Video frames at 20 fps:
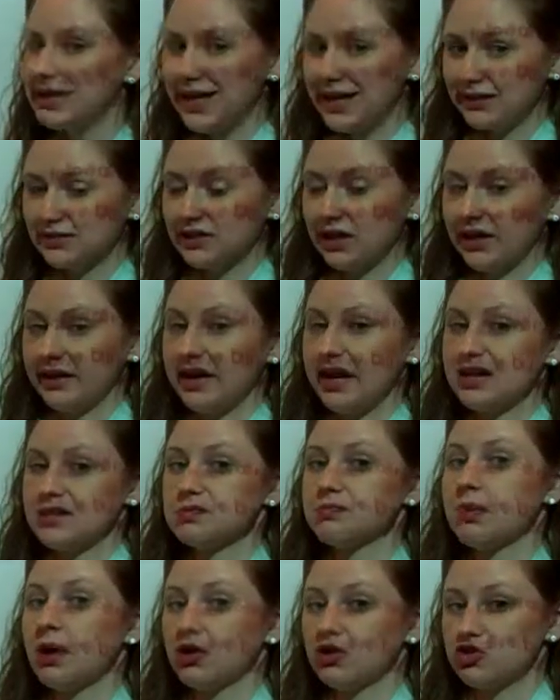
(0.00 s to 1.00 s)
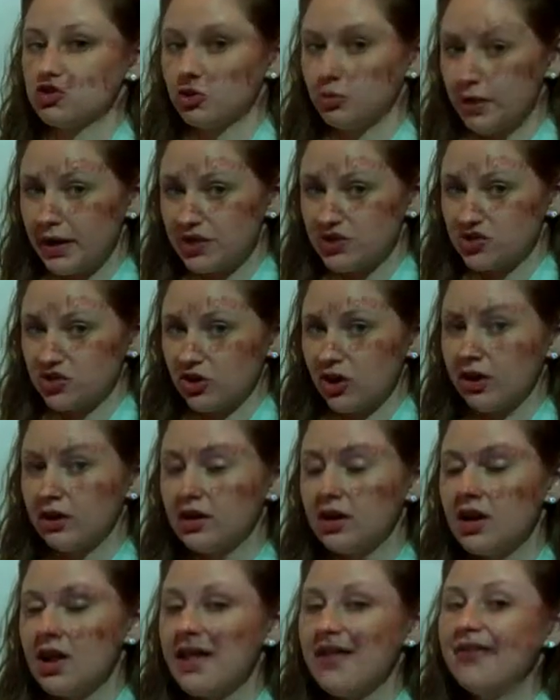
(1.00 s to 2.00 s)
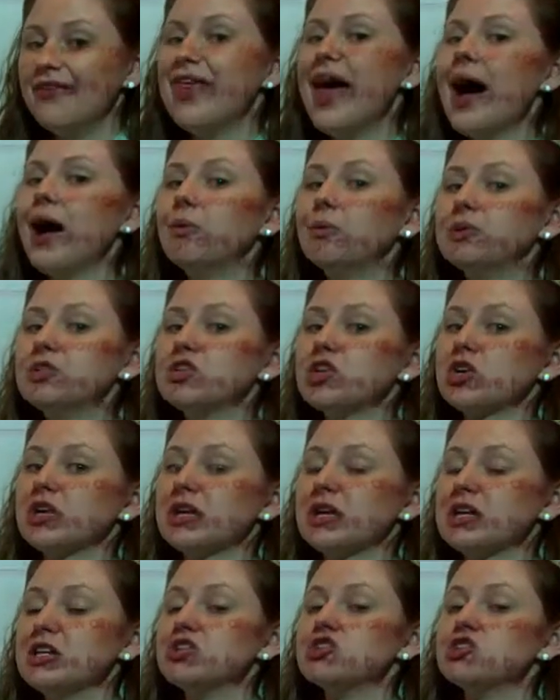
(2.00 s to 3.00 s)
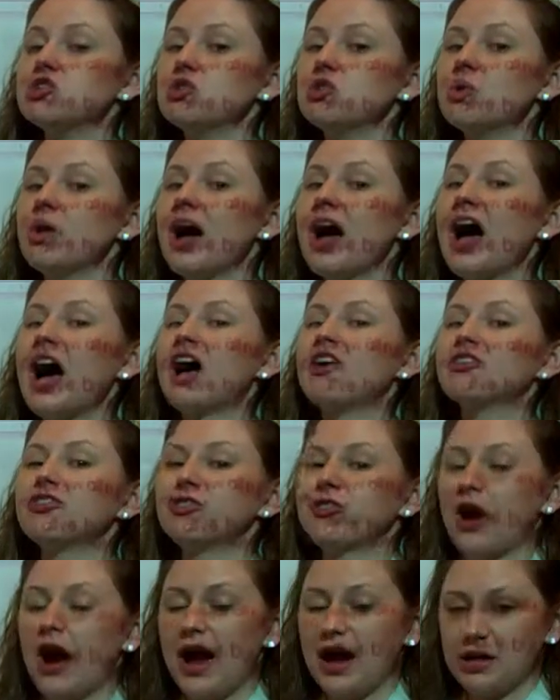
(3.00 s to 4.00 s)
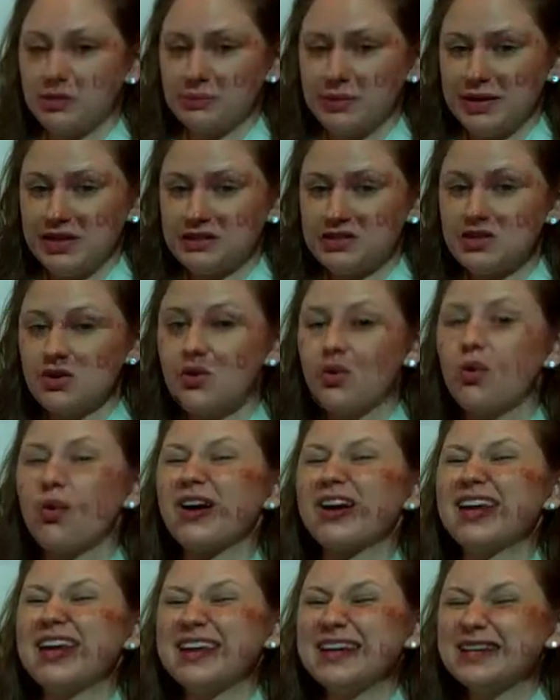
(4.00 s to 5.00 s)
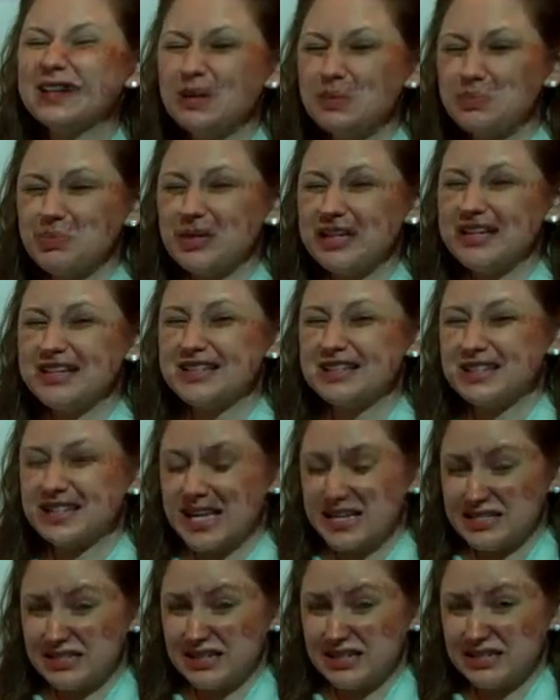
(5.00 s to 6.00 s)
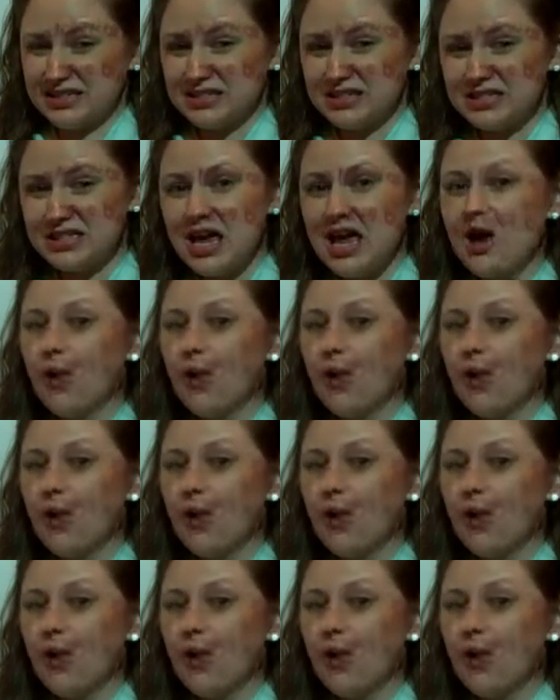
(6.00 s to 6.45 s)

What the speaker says: headline has punctuation. That would turn it into a fragment or an incomplete sentence.